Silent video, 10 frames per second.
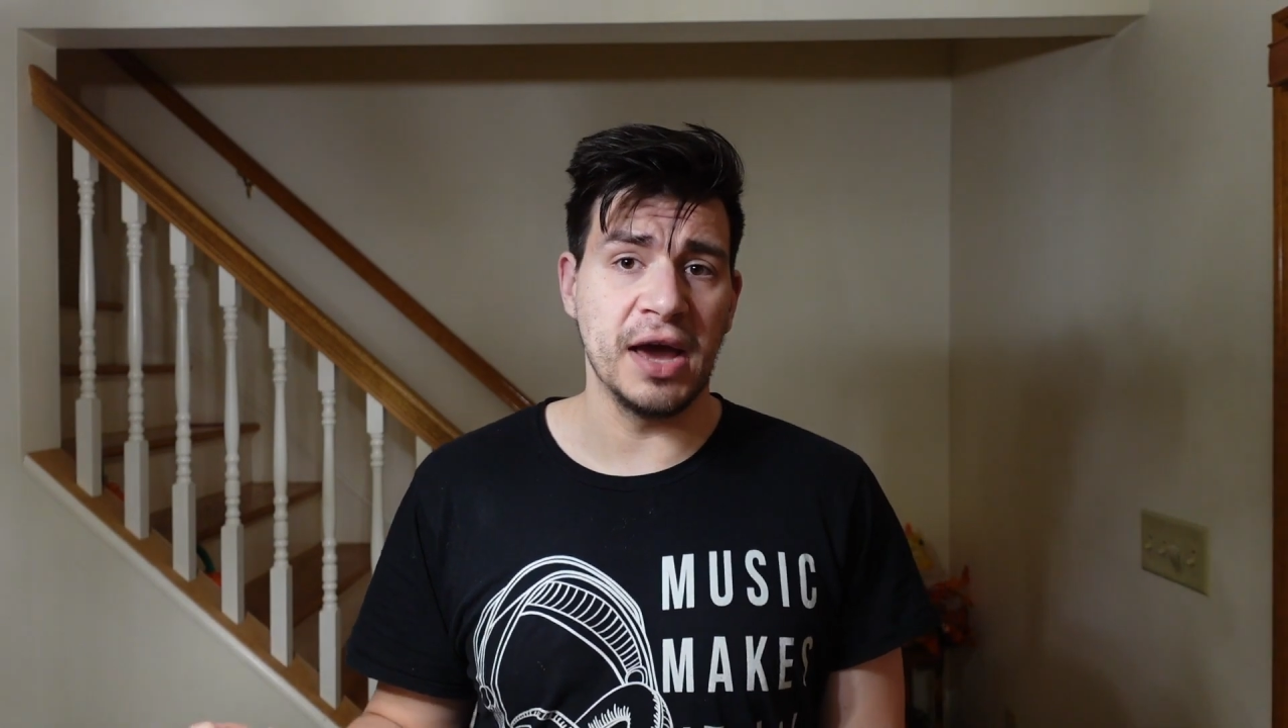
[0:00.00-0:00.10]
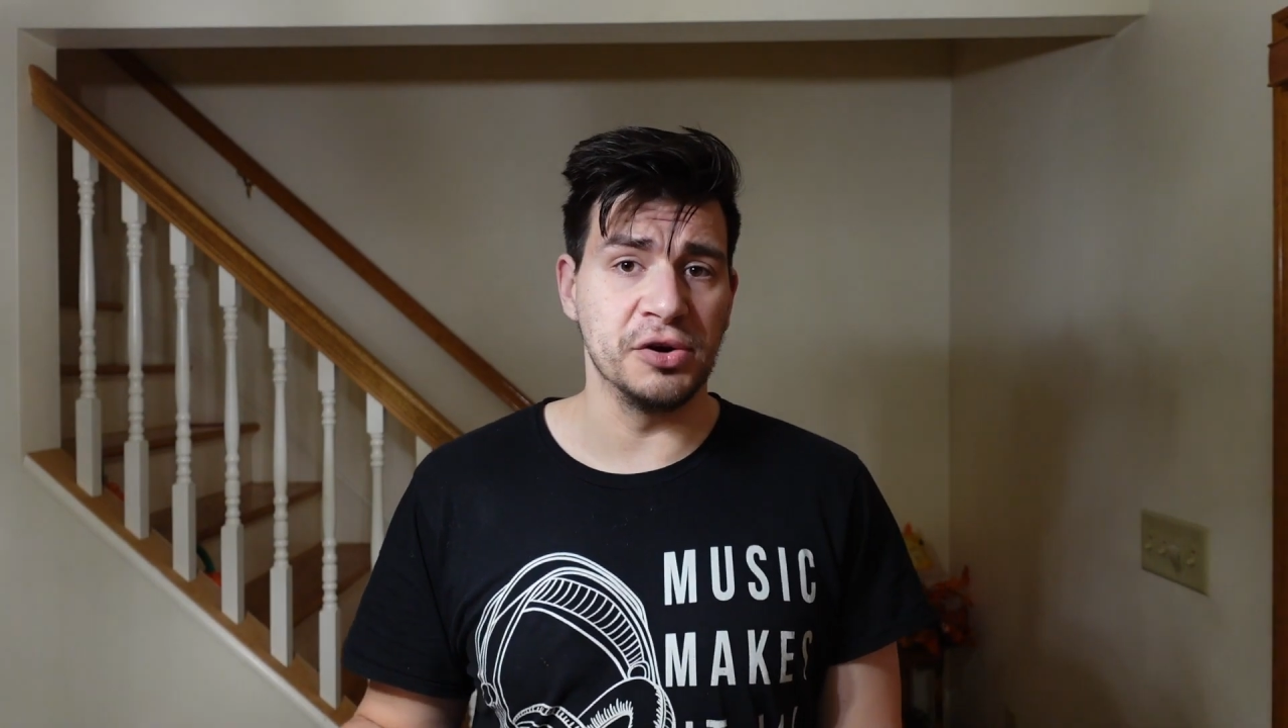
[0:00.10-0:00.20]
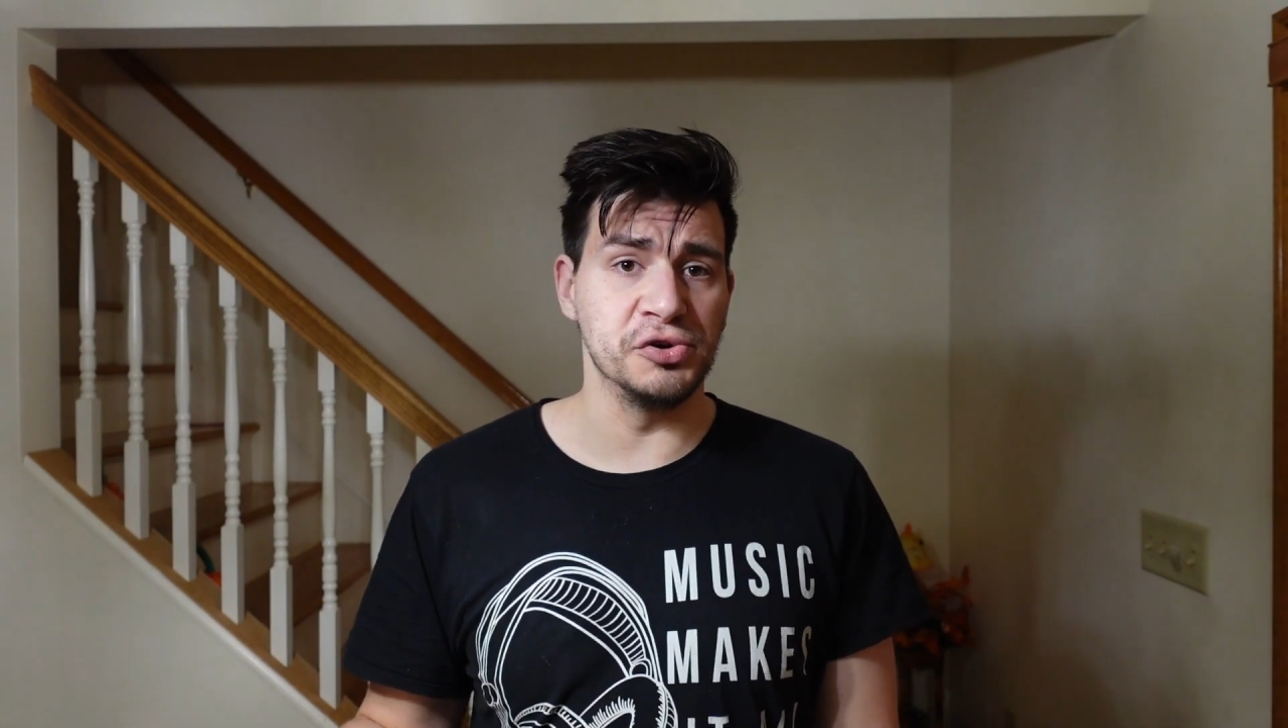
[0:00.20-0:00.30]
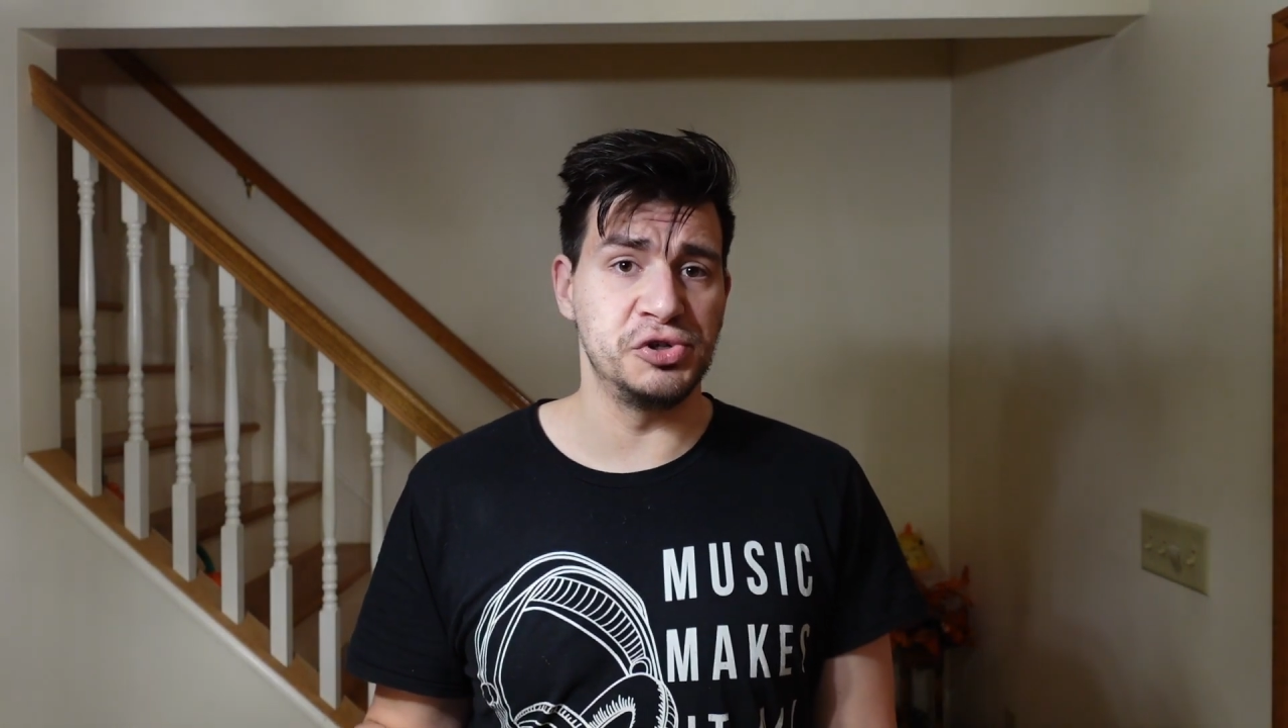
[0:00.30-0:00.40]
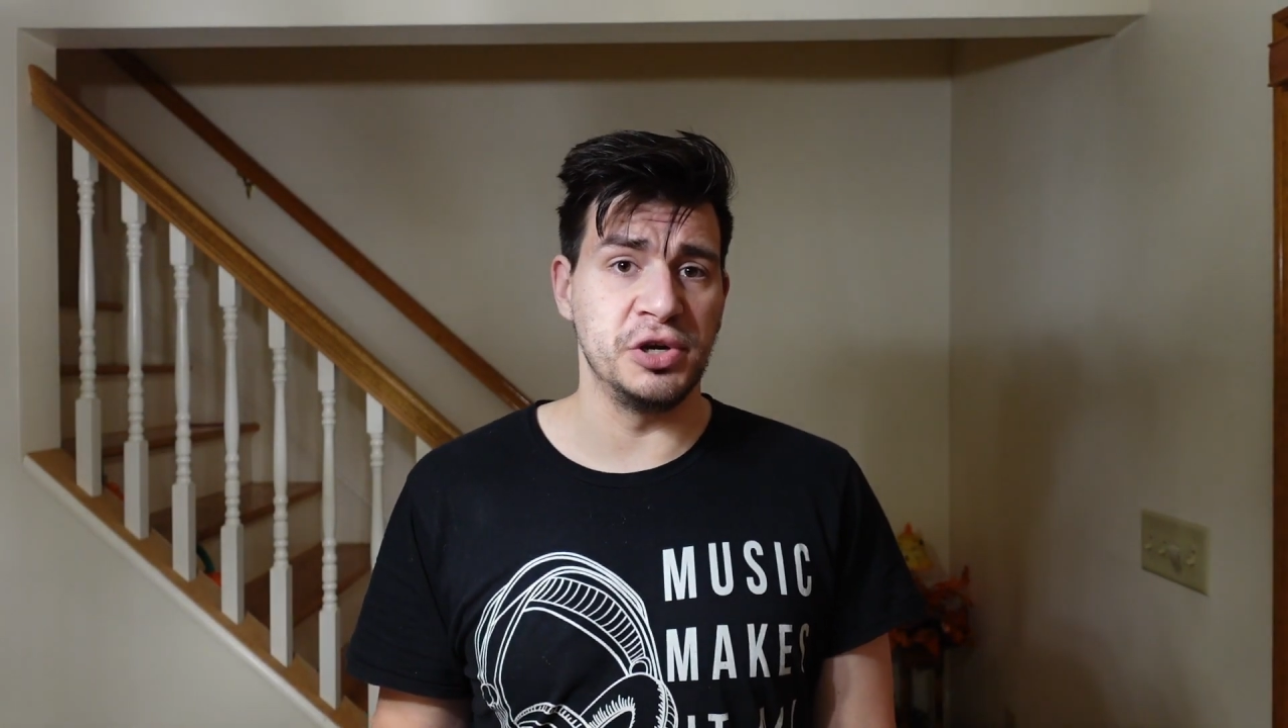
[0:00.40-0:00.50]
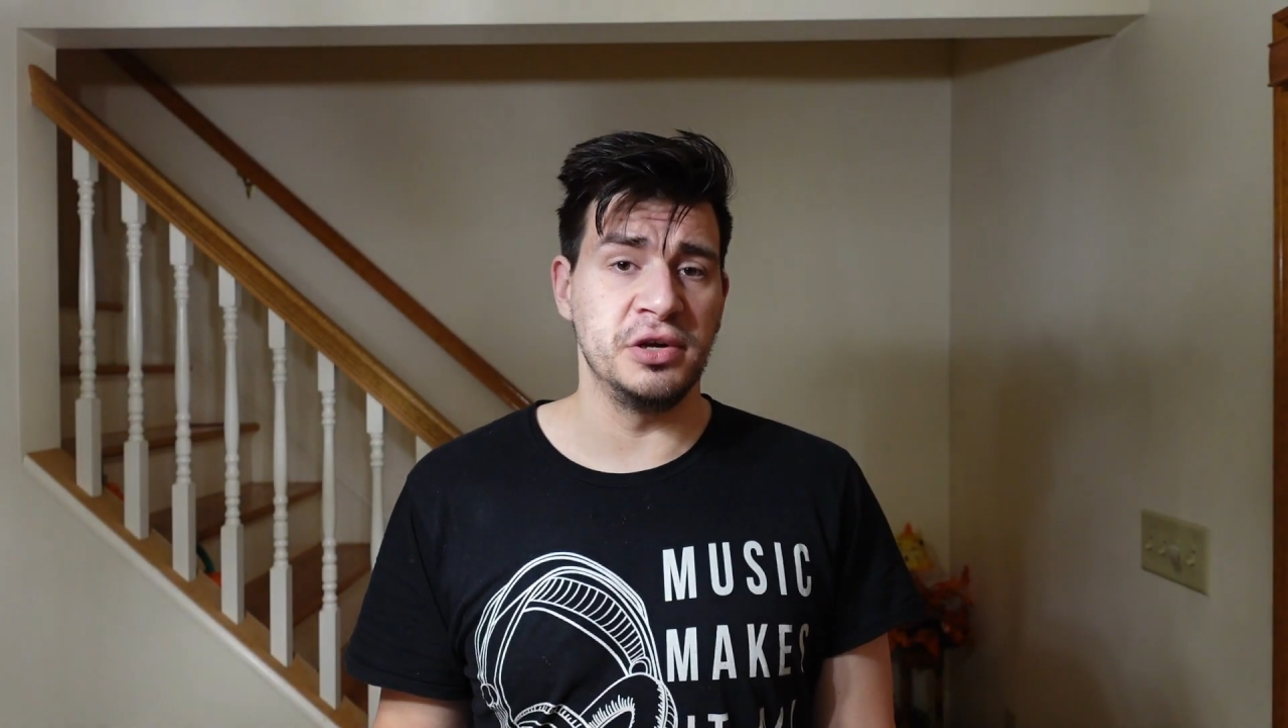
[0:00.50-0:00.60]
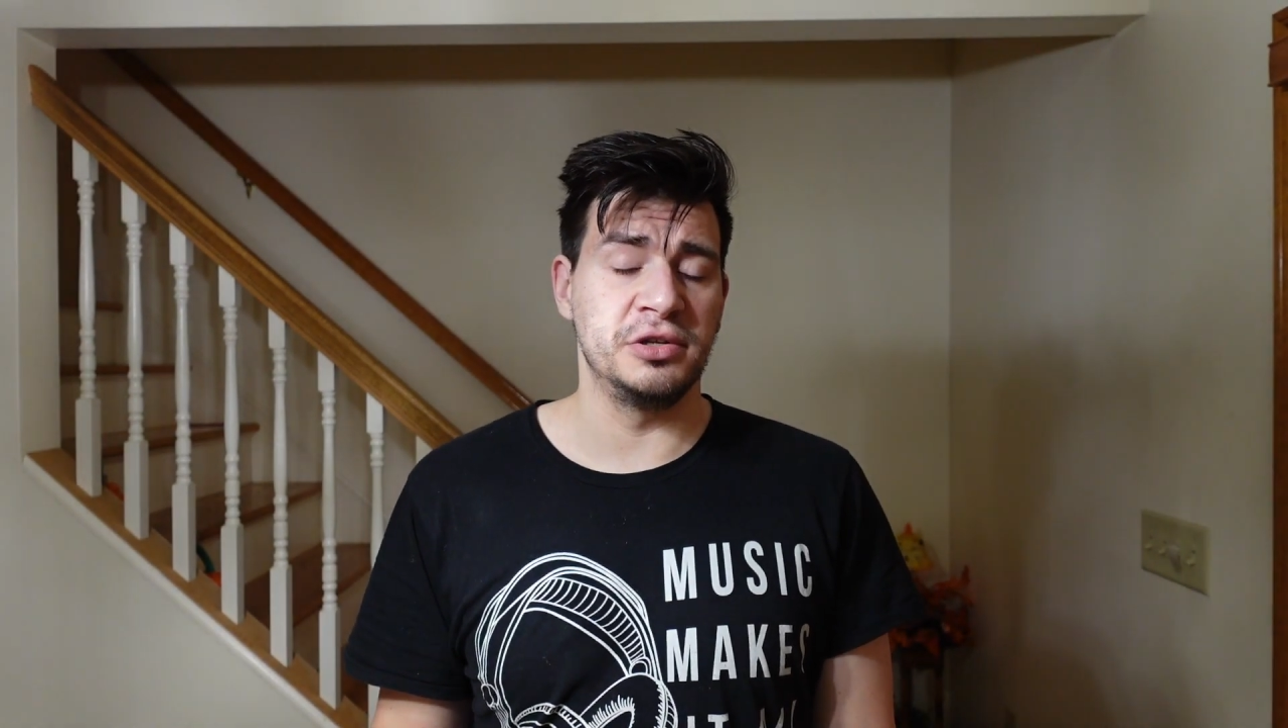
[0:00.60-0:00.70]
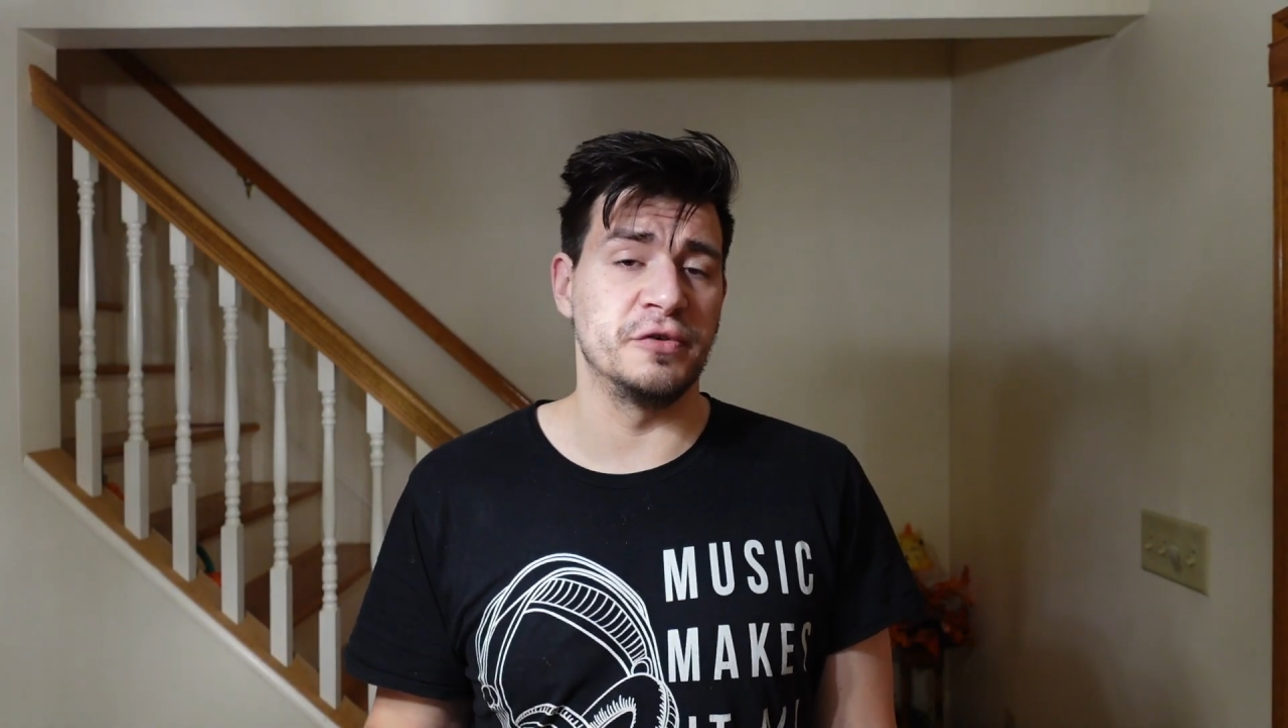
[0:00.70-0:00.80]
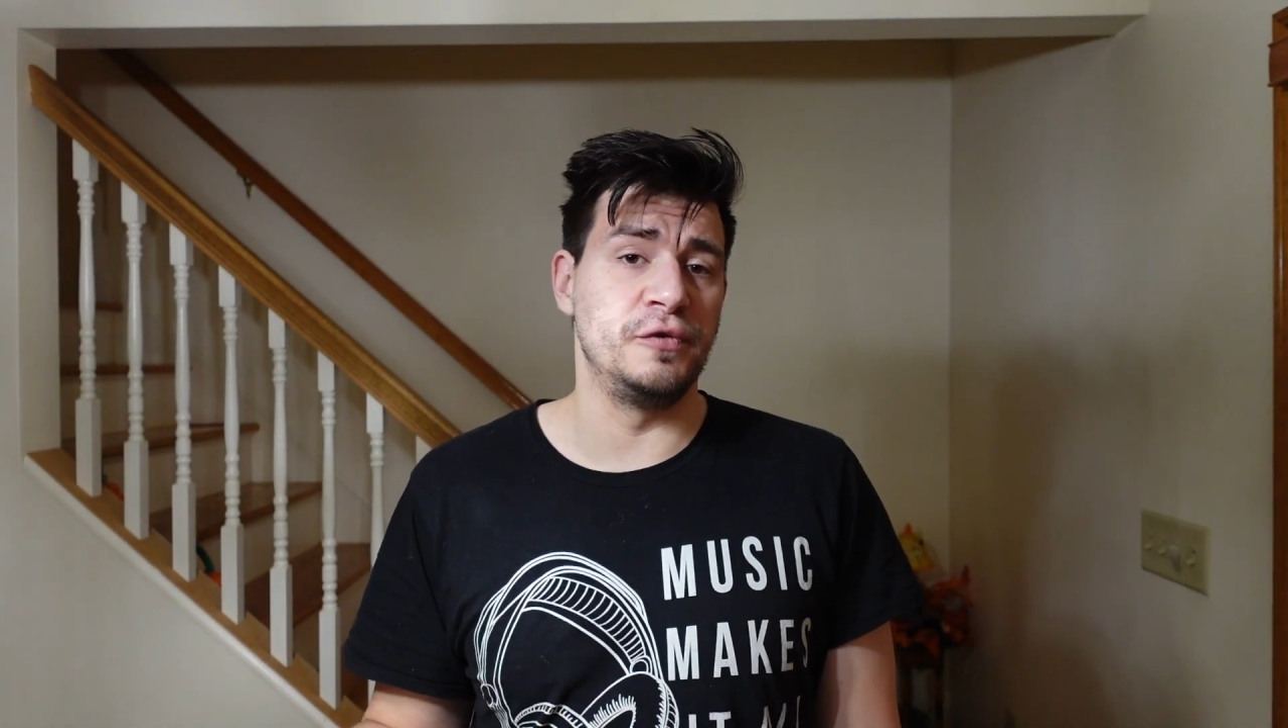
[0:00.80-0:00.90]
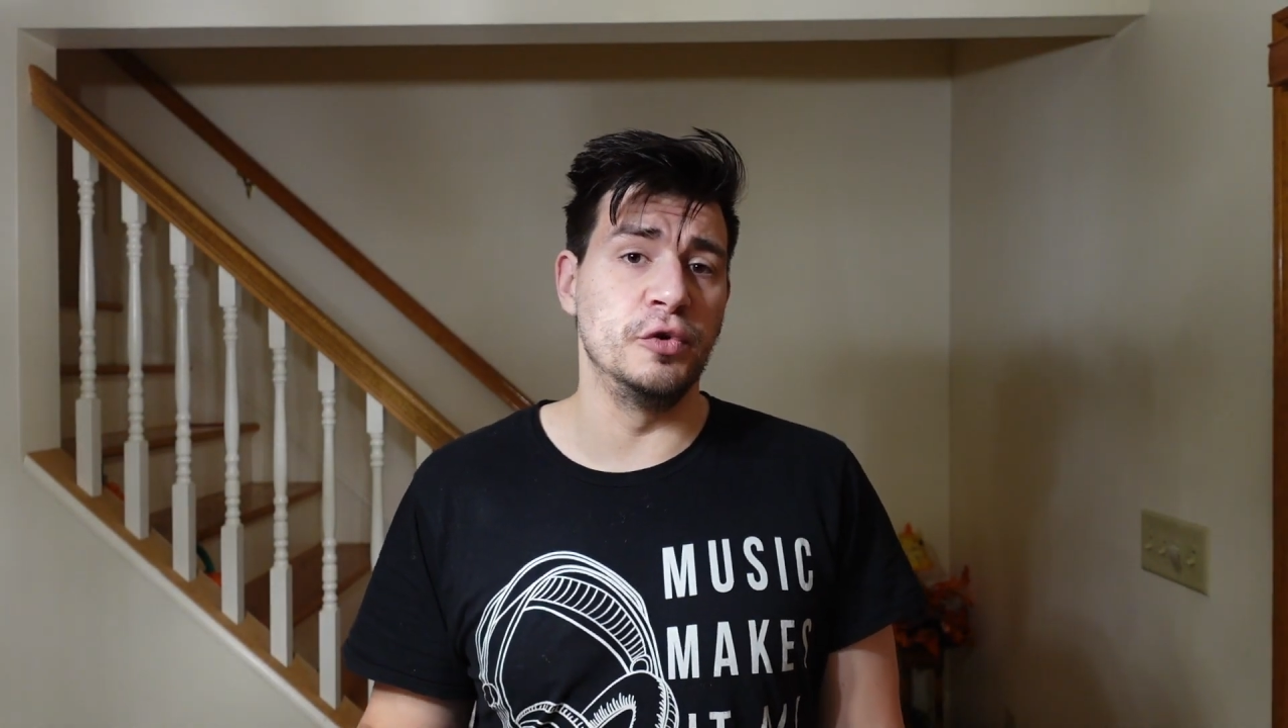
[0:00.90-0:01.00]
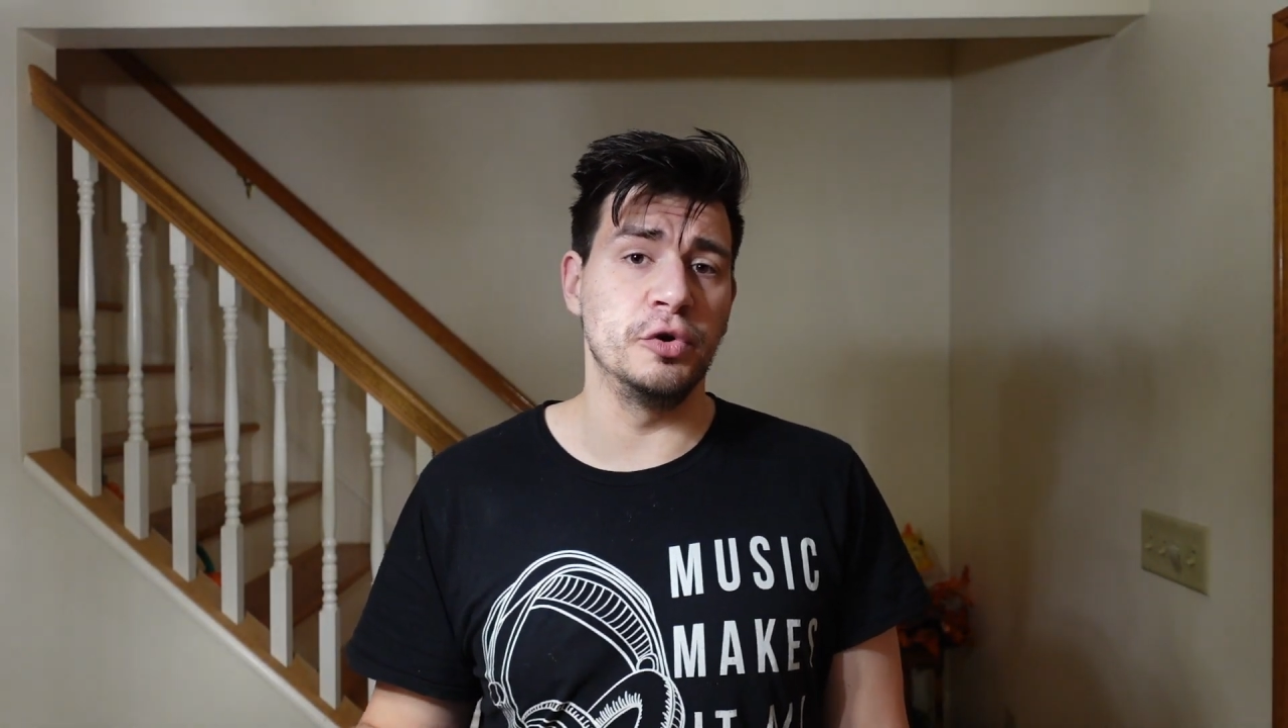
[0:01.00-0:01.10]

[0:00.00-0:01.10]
energy to fuel